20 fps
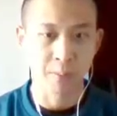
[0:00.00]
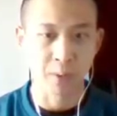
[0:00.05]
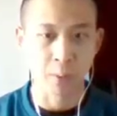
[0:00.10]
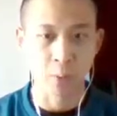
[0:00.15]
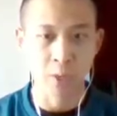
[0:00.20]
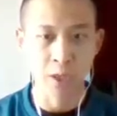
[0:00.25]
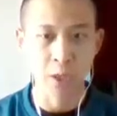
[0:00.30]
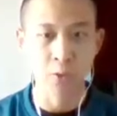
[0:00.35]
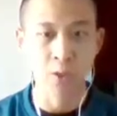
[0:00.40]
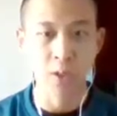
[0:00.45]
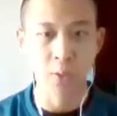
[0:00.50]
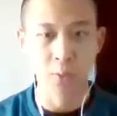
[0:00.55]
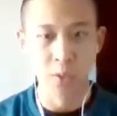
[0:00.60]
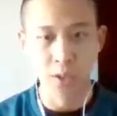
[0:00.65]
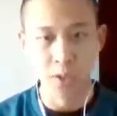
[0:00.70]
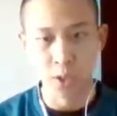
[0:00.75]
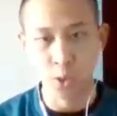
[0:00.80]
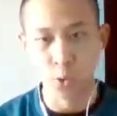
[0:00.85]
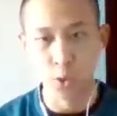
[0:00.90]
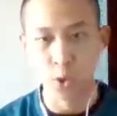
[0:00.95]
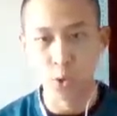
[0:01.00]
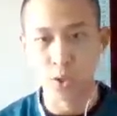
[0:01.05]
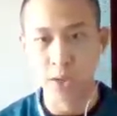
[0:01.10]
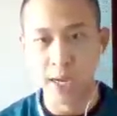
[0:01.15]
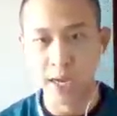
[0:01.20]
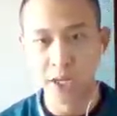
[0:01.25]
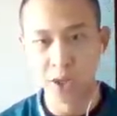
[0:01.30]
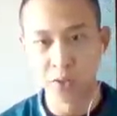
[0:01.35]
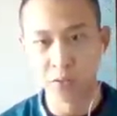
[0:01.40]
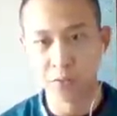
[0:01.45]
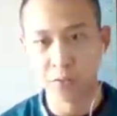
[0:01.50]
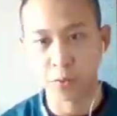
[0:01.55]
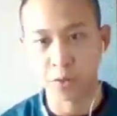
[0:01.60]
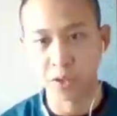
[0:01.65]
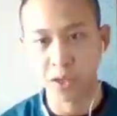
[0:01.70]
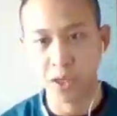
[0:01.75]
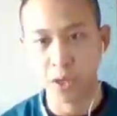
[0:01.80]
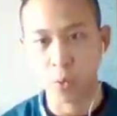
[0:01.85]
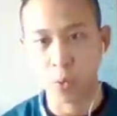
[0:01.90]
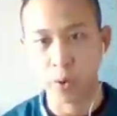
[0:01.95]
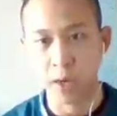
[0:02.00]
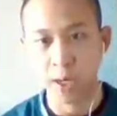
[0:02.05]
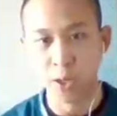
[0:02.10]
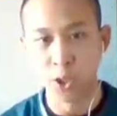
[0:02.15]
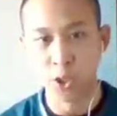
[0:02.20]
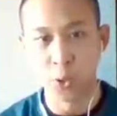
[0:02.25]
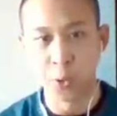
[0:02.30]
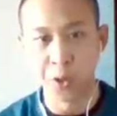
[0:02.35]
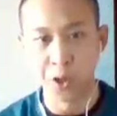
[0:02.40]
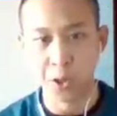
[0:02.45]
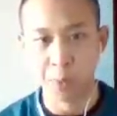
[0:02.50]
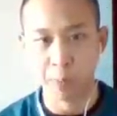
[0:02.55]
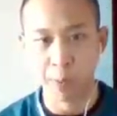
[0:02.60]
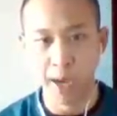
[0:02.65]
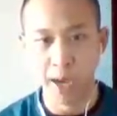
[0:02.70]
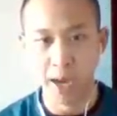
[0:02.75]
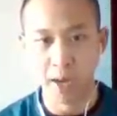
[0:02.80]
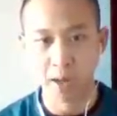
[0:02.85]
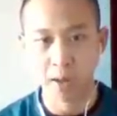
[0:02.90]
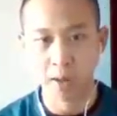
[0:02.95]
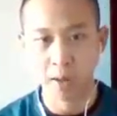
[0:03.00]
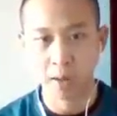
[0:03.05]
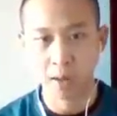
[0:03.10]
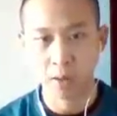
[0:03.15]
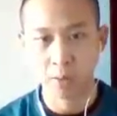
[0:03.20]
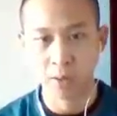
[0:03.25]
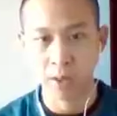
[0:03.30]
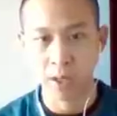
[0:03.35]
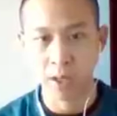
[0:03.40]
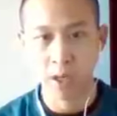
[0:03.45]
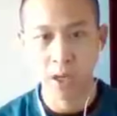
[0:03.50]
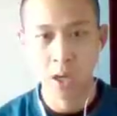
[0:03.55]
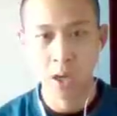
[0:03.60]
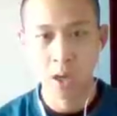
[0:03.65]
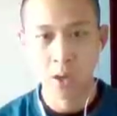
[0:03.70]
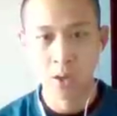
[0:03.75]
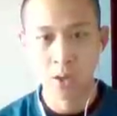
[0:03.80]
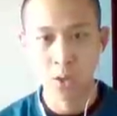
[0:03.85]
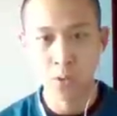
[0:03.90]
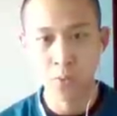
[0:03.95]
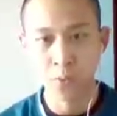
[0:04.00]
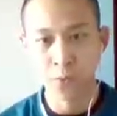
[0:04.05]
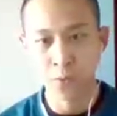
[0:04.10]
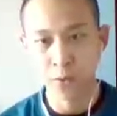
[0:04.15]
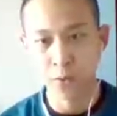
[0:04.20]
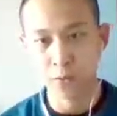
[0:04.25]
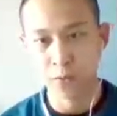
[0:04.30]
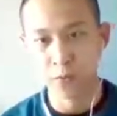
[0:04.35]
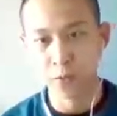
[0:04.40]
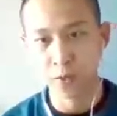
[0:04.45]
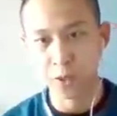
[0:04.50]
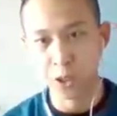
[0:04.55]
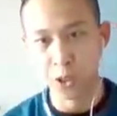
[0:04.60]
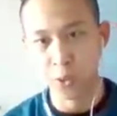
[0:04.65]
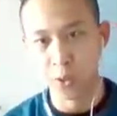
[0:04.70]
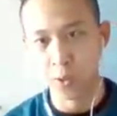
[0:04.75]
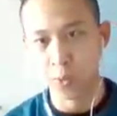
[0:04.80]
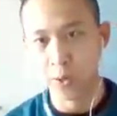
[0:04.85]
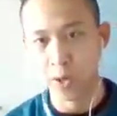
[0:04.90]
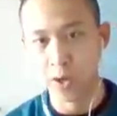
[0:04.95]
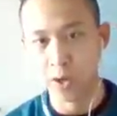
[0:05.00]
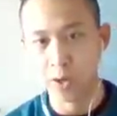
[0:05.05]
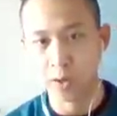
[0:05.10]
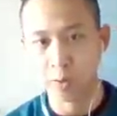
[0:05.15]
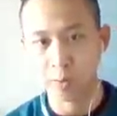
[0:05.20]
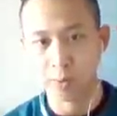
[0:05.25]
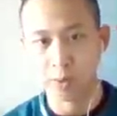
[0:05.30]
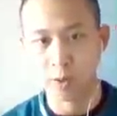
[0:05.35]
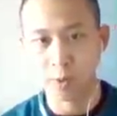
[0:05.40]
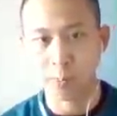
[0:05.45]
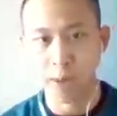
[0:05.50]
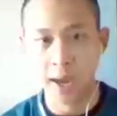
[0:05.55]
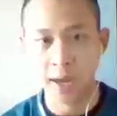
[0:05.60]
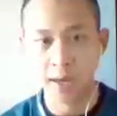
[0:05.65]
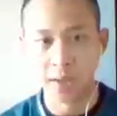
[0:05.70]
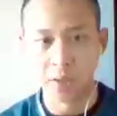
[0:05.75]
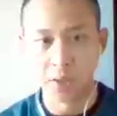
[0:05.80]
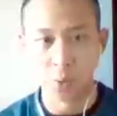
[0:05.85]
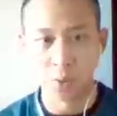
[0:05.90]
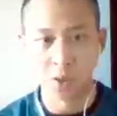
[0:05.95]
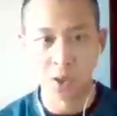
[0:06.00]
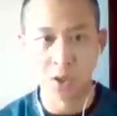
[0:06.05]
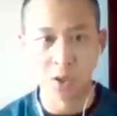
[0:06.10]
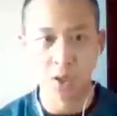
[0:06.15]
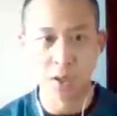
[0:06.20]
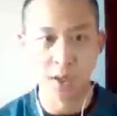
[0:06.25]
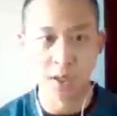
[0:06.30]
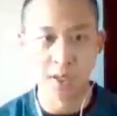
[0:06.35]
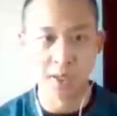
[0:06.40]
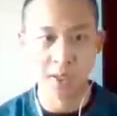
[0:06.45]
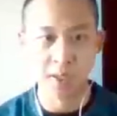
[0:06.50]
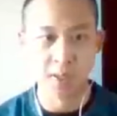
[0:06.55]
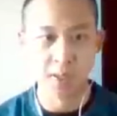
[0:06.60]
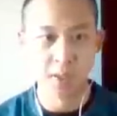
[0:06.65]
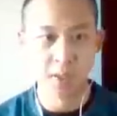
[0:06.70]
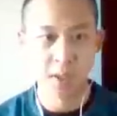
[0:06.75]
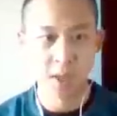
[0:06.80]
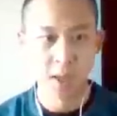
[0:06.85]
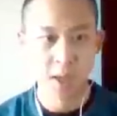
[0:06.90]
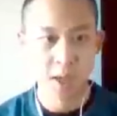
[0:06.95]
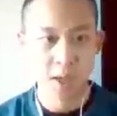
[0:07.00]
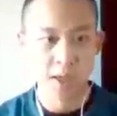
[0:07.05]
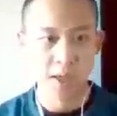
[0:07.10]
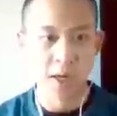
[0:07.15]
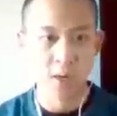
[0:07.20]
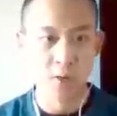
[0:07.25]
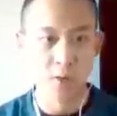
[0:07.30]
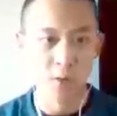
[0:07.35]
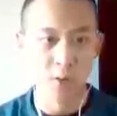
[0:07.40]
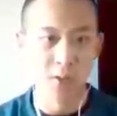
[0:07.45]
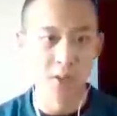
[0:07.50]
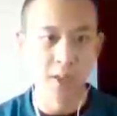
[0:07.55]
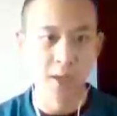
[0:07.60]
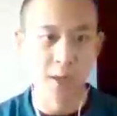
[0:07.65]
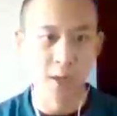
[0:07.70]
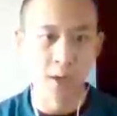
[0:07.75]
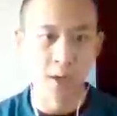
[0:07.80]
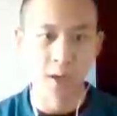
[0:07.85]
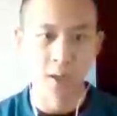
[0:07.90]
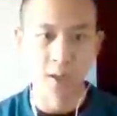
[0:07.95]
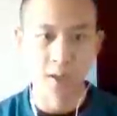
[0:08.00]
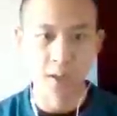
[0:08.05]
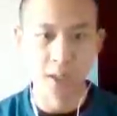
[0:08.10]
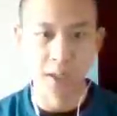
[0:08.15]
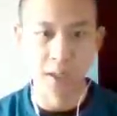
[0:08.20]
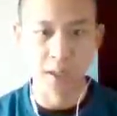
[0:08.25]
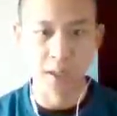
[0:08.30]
But what you did was you dashed fully away, showing your back. Right? You fully showing away your back is only good against characters that are gonna